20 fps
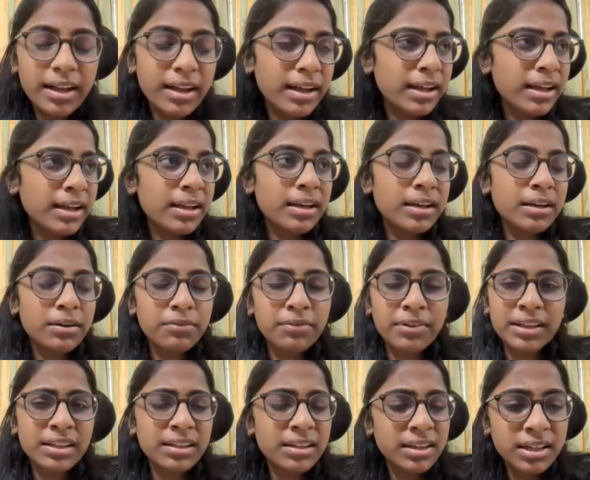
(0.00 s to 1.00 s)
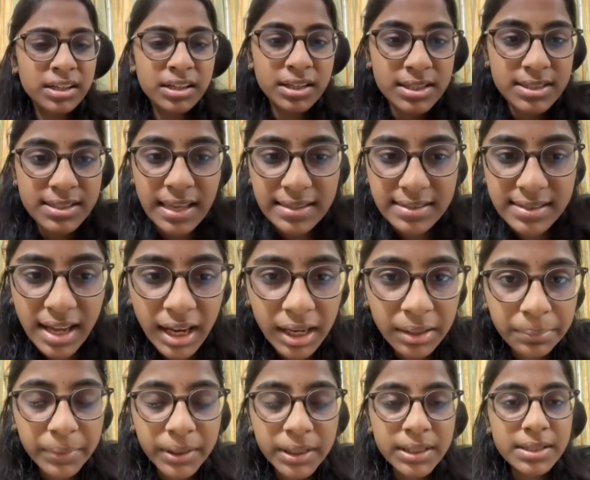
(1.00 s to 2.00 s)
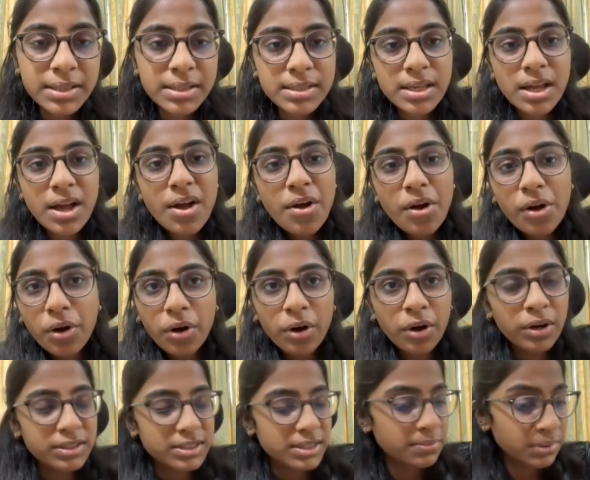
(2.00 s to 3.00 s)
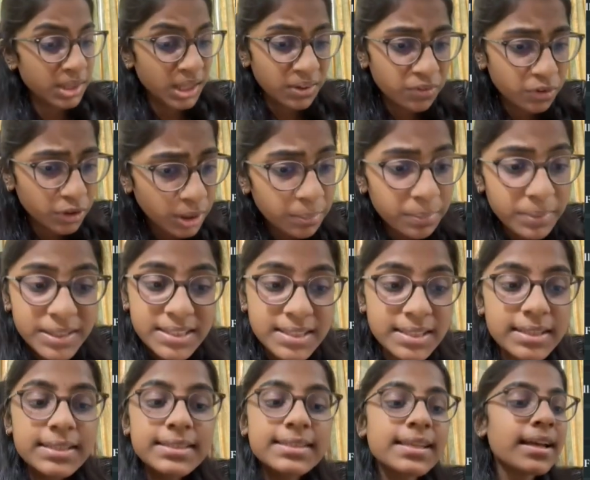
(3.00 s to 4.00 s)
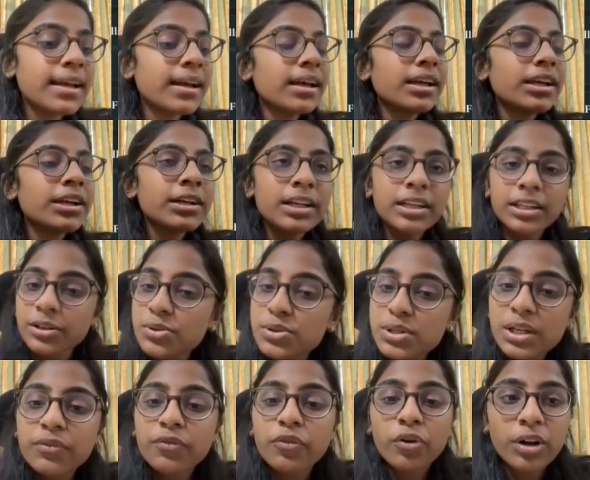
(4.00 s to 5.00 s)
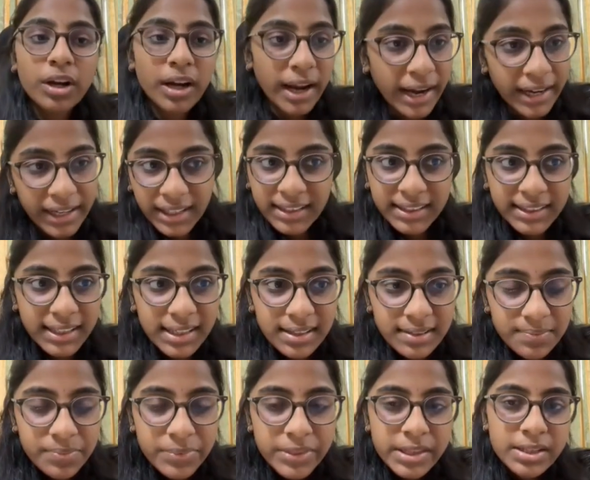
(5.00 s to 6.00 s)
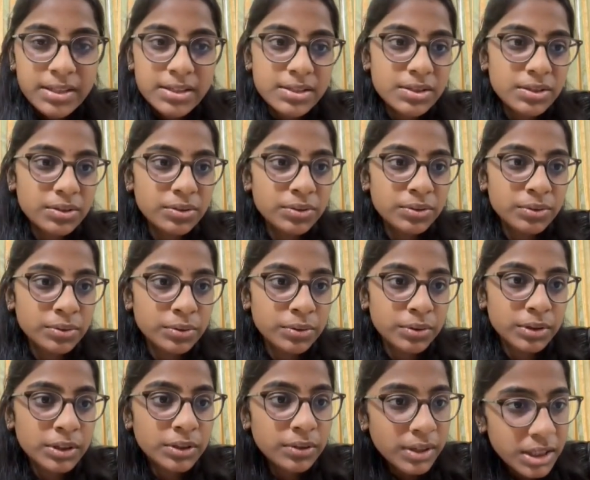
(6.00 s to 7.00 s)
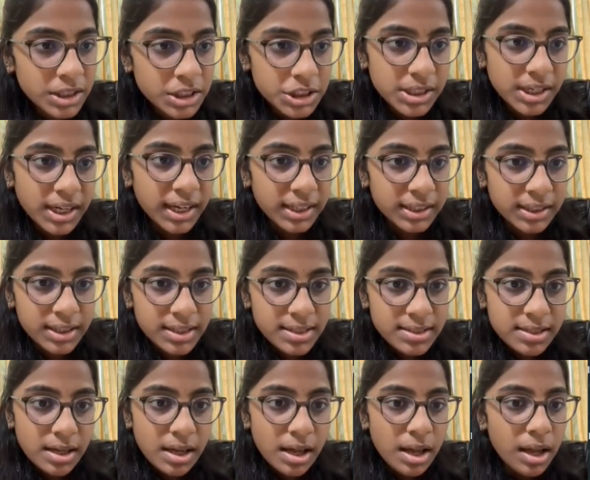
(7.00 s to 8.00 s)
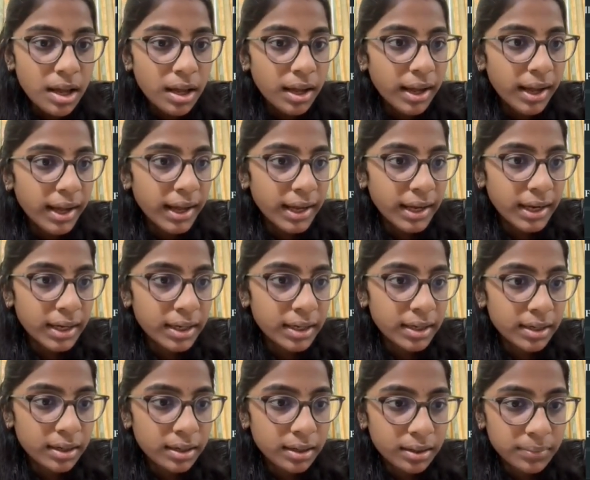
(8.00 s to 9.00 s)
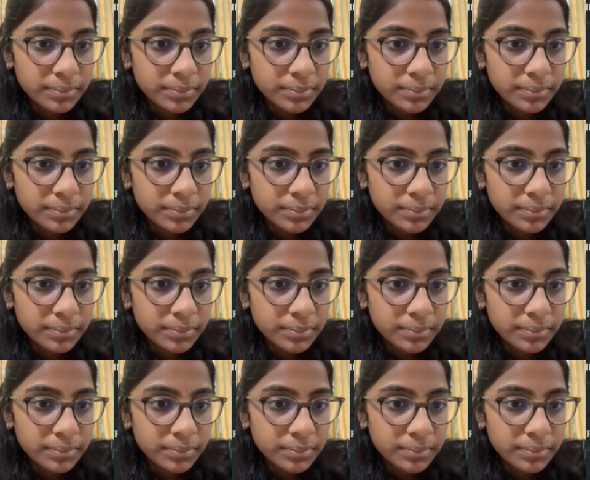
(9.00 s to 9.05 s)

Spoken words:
and whether it is assignments or something for your business, you can use it for anything. So you can share this, and